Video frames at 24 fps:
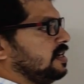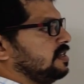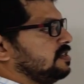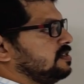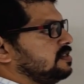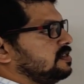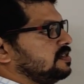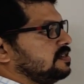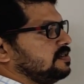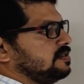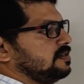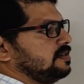
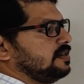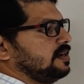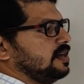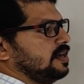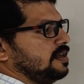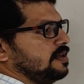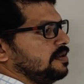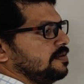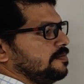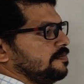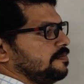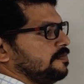
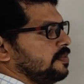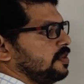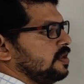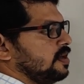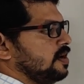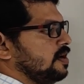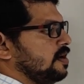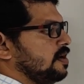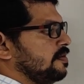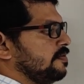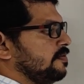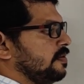
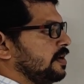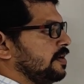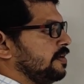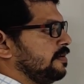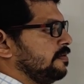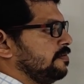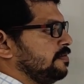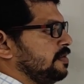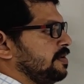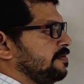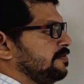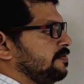HST.
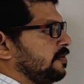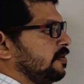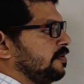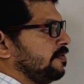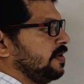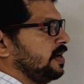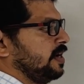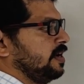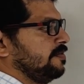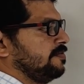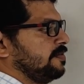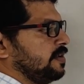What
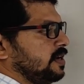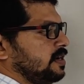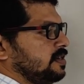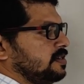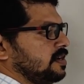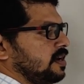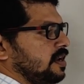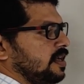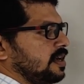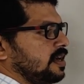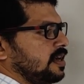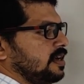will be
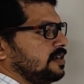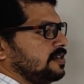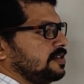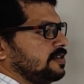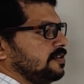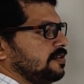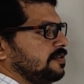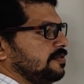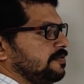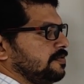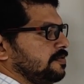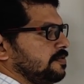forward
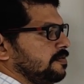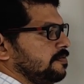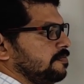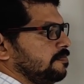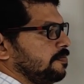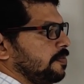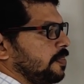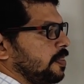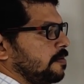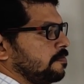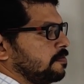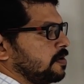differential
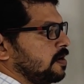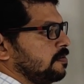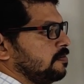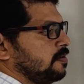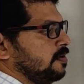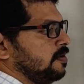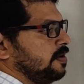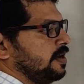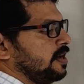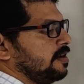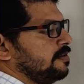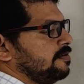equation of
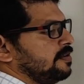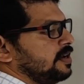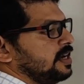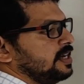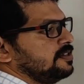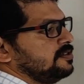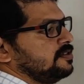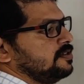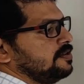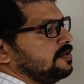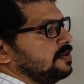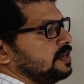
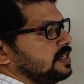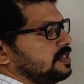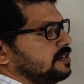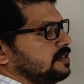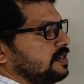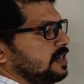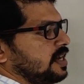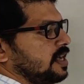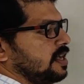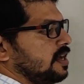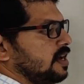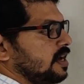probability of
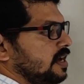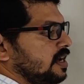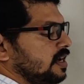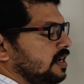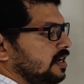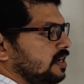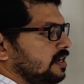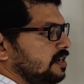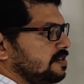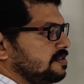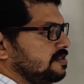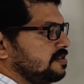
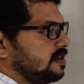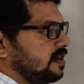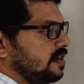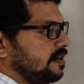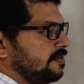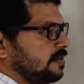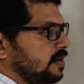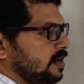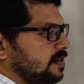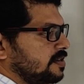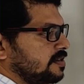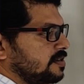HST?
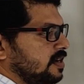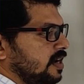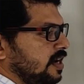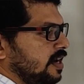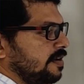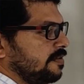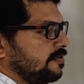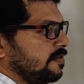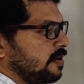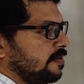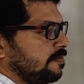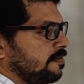
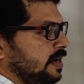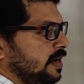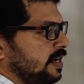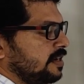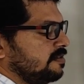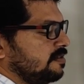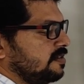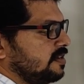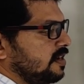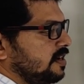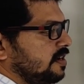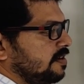Initially we are
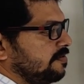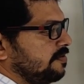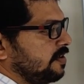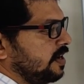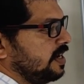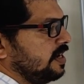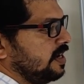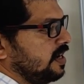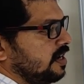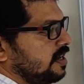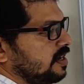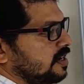starting from
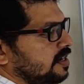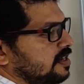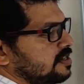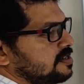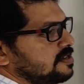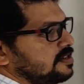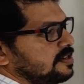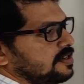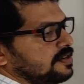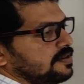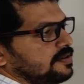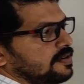H and
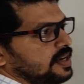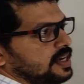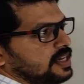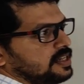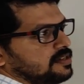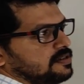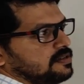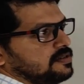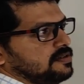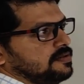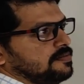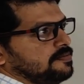finally
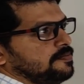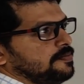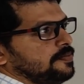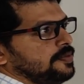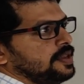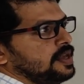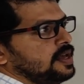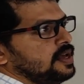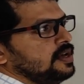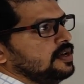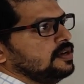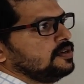reaching to
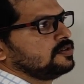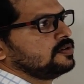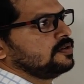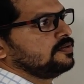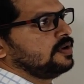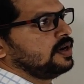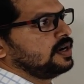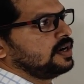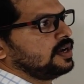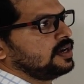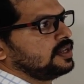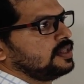S.
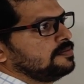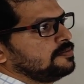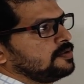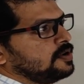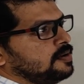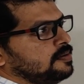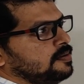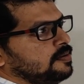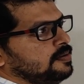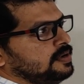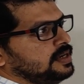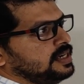So
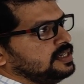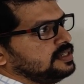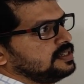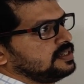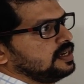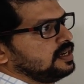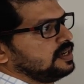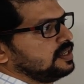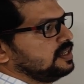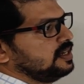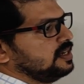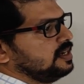what are the
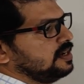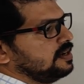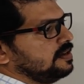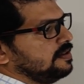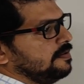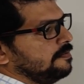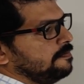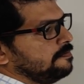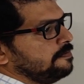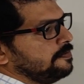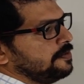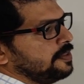
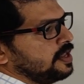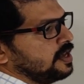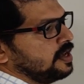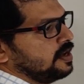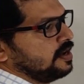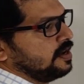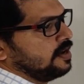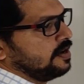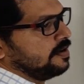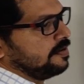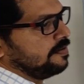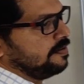probabilities are
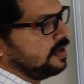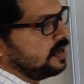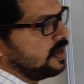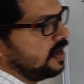there?